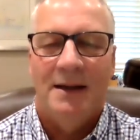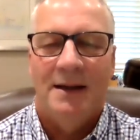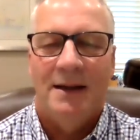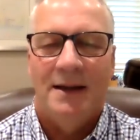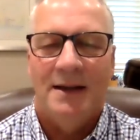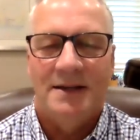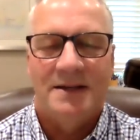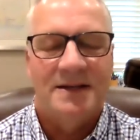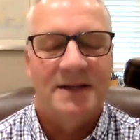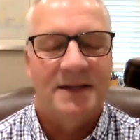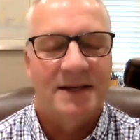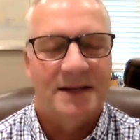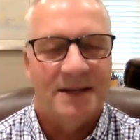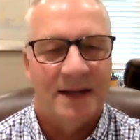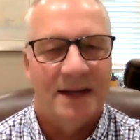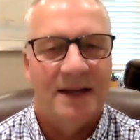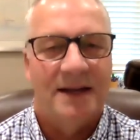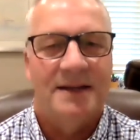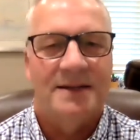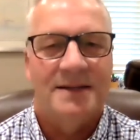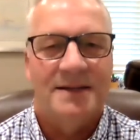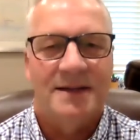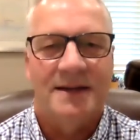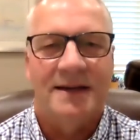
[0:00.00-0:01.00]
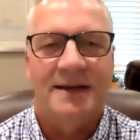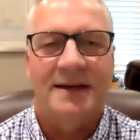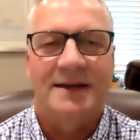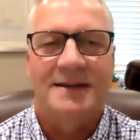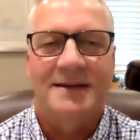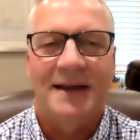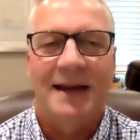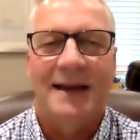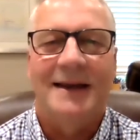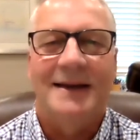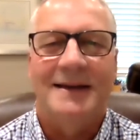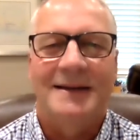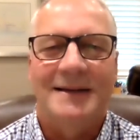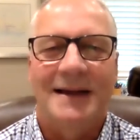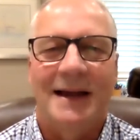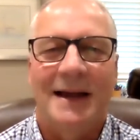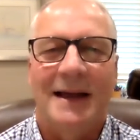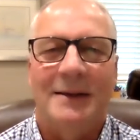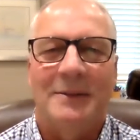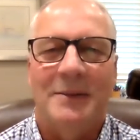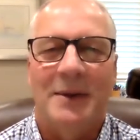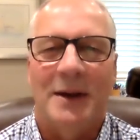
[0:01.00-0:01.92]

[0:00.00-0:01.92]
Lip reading: It's an exciting time,